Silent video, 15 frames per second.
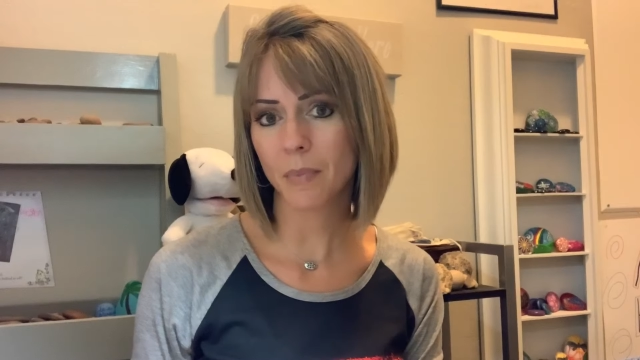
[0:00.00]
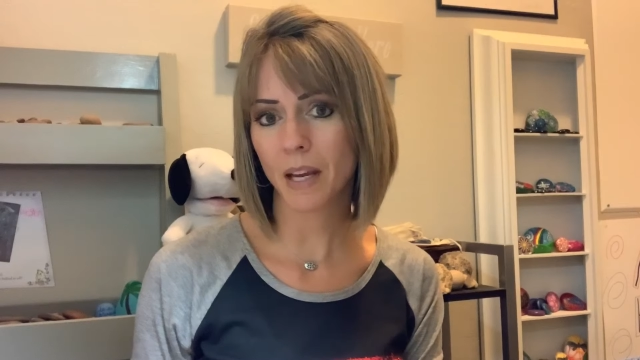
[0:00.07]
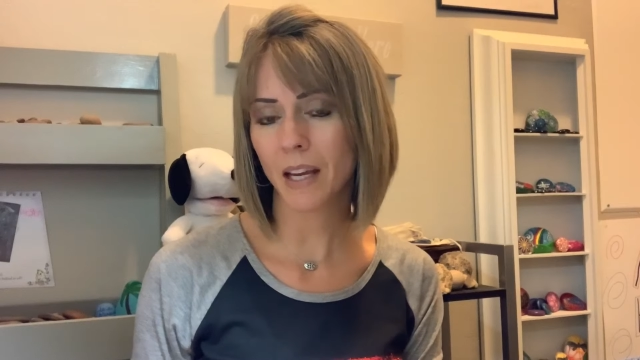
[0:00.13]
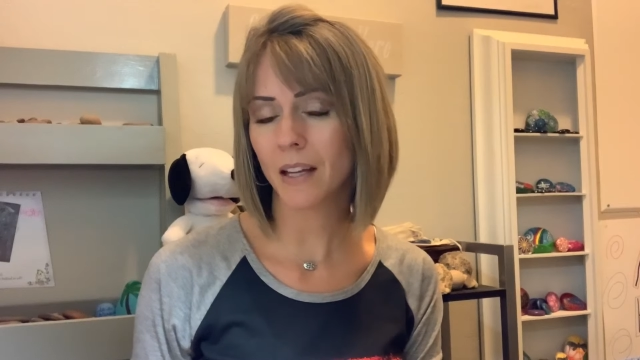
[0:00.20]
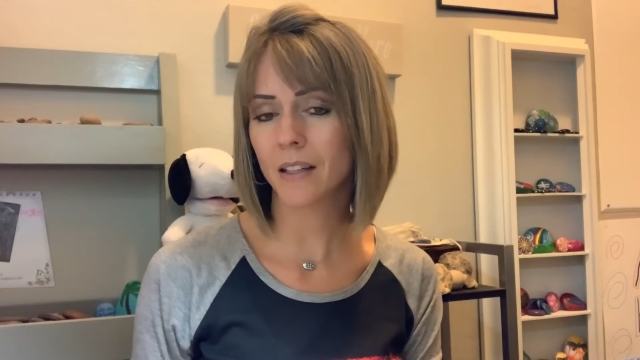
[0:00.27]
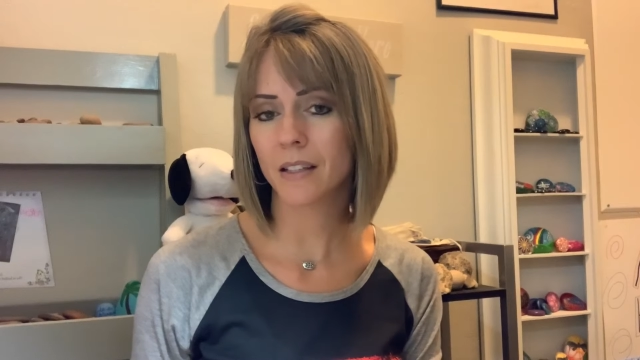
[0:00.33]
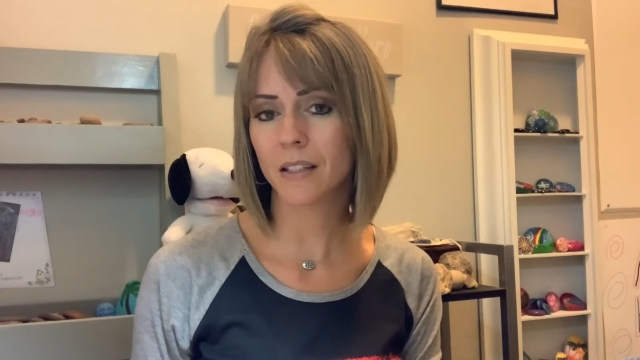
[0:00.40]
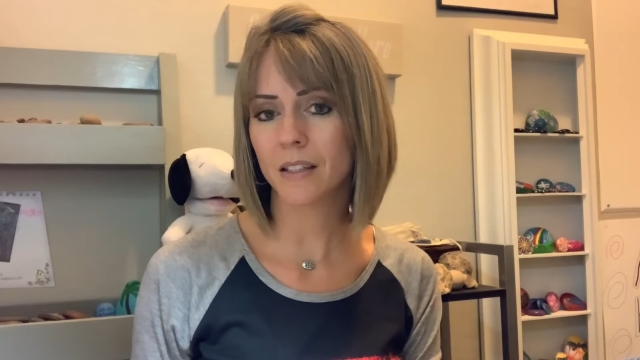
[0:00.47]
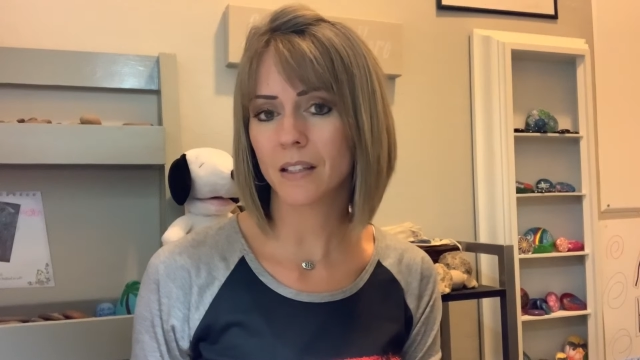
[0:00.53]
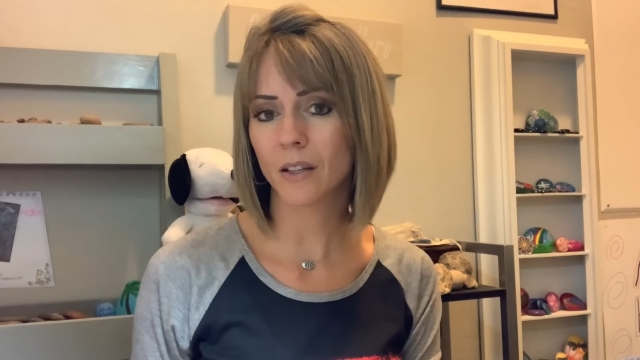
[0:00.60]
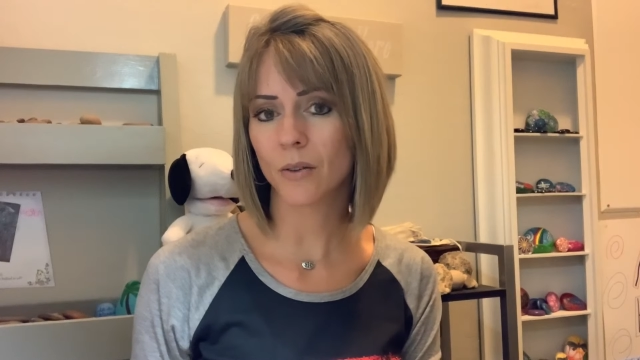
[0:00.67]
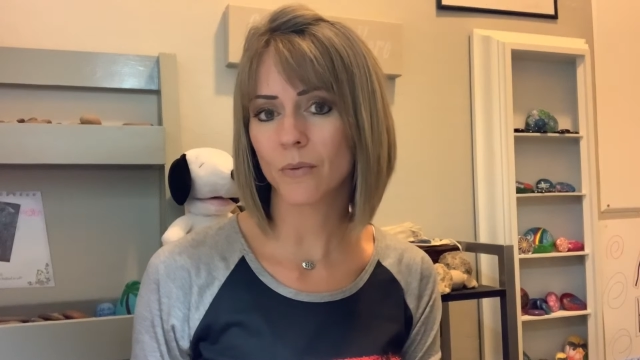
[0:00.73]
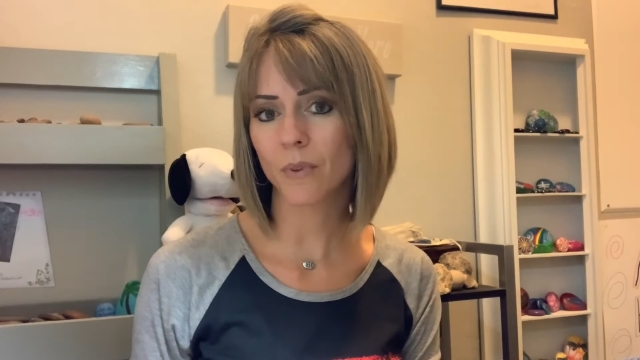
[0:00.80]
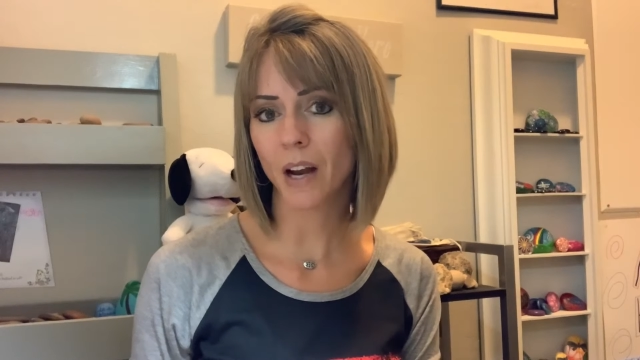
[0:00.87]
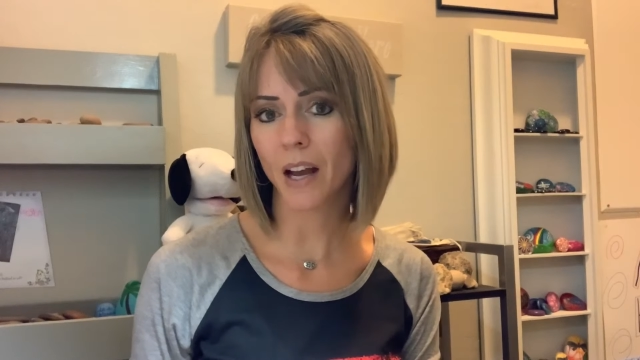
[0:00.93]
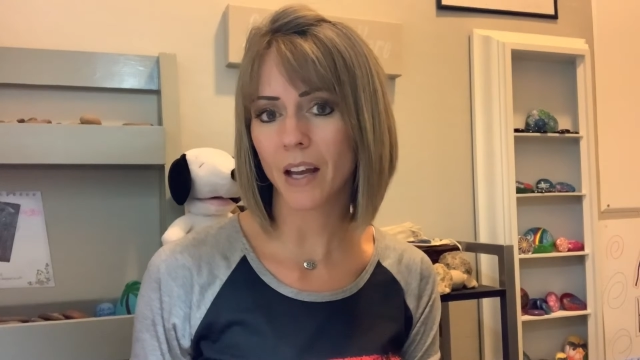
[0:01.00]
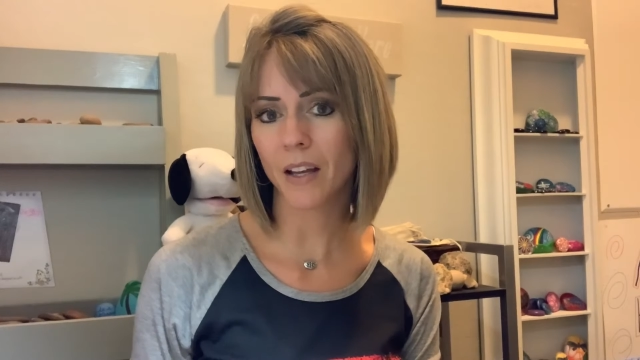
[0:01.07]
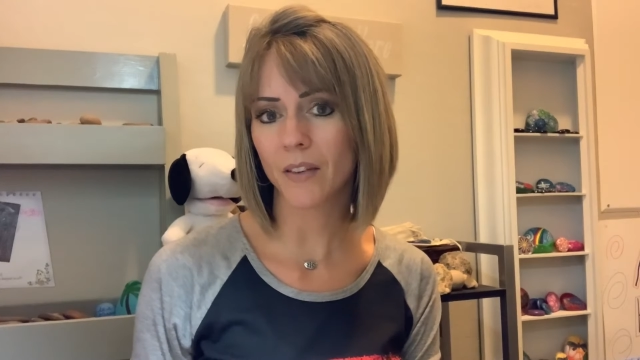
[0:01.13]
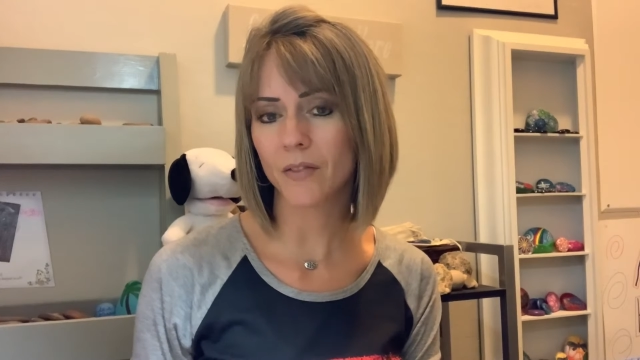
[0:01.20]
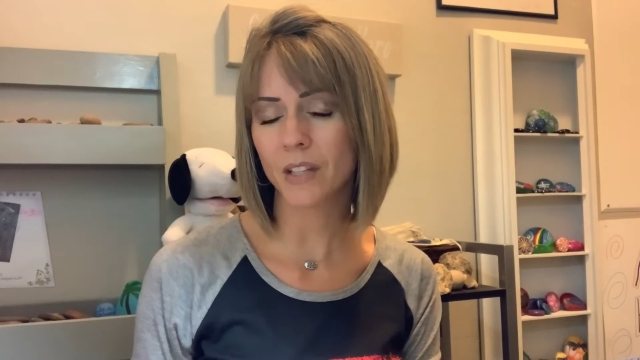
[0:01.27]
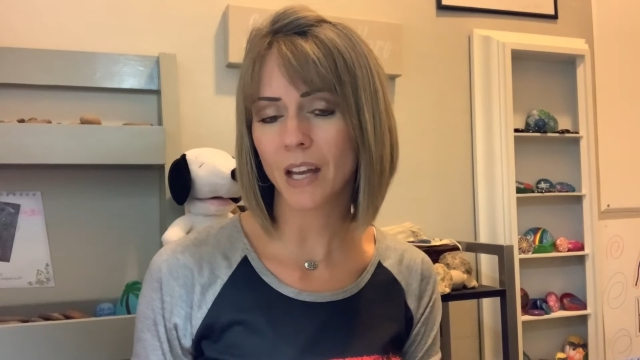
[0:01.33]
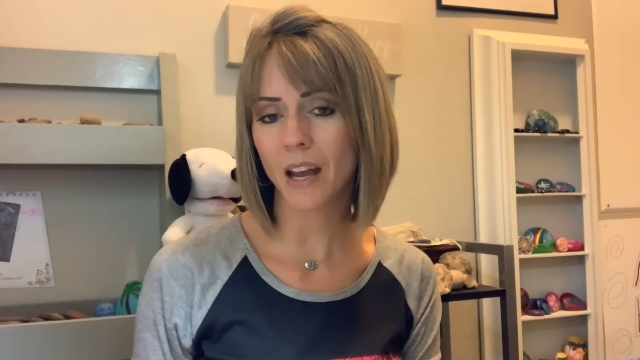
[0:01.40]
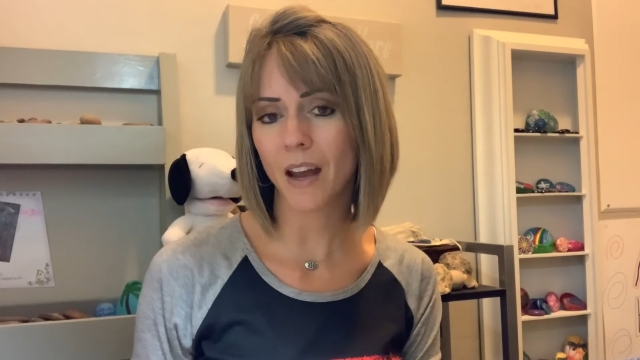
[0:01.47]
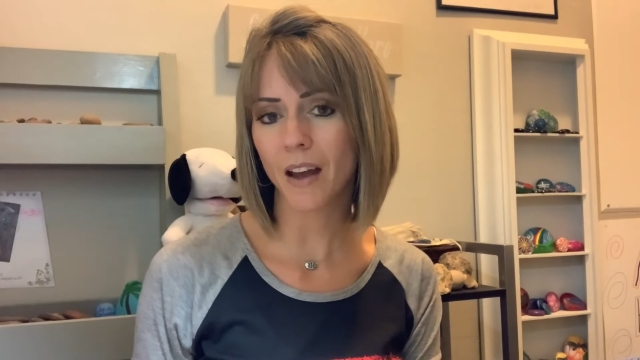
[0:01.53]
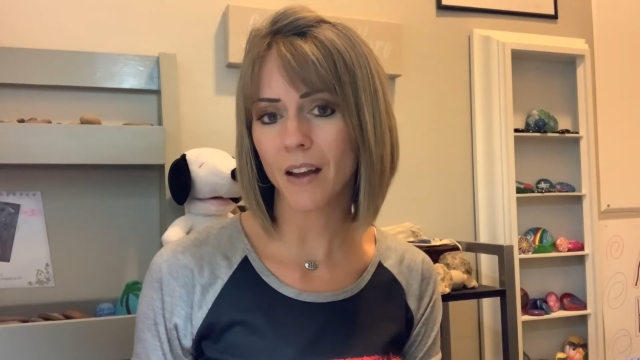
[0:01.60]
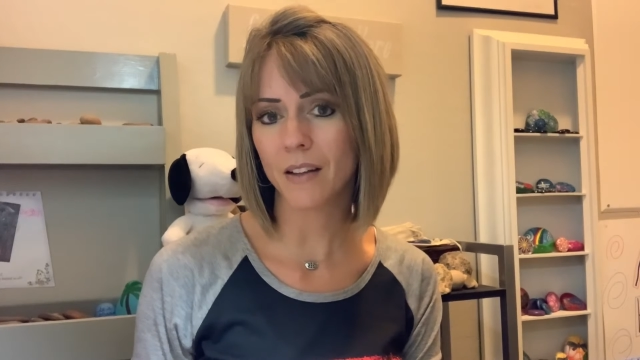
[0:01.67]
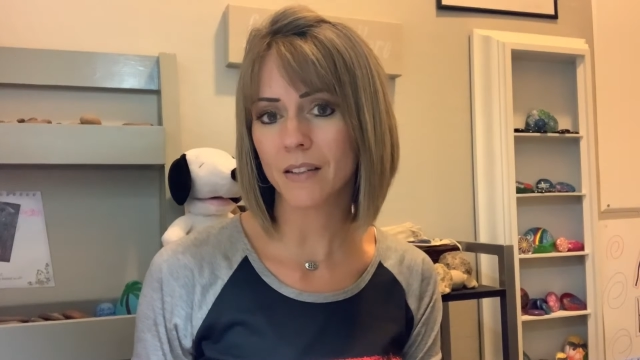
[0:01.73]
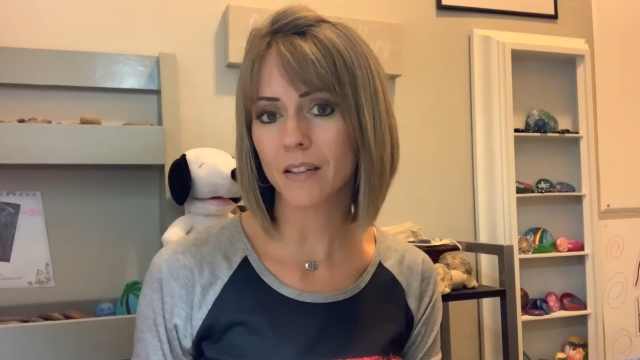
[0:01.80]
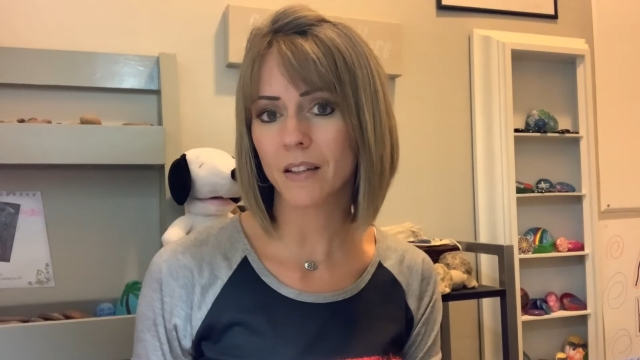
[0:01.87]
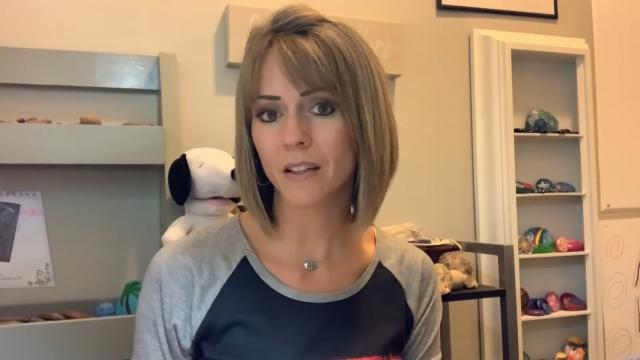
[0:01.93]
pandas arrived
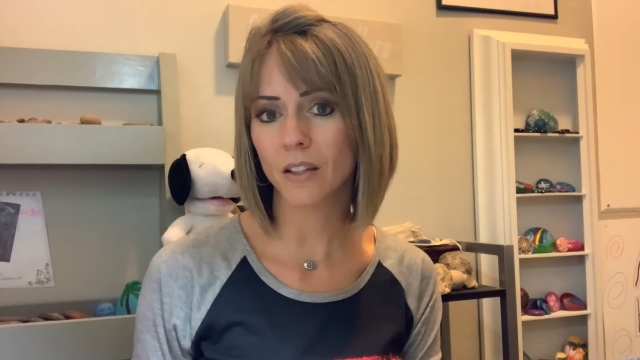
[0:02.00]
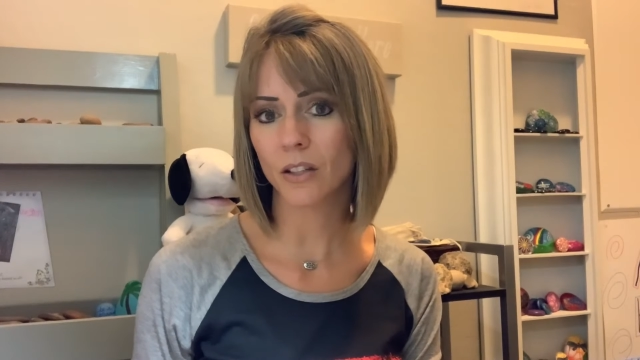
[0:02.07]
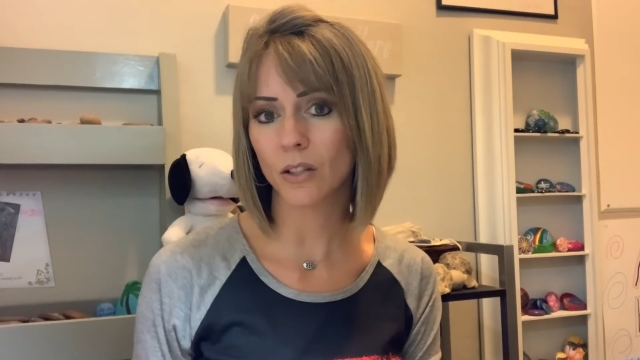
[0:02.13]
at the